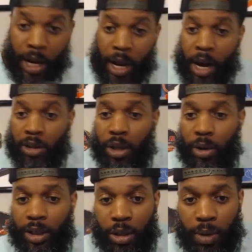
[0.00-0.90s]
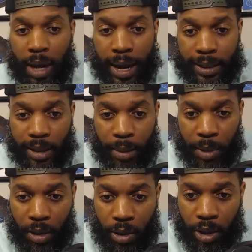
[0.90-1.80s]
And also, too, guys, let me
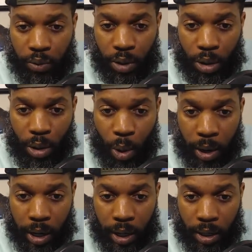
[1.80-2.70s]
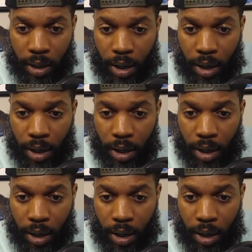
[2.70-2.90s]
do this real quick.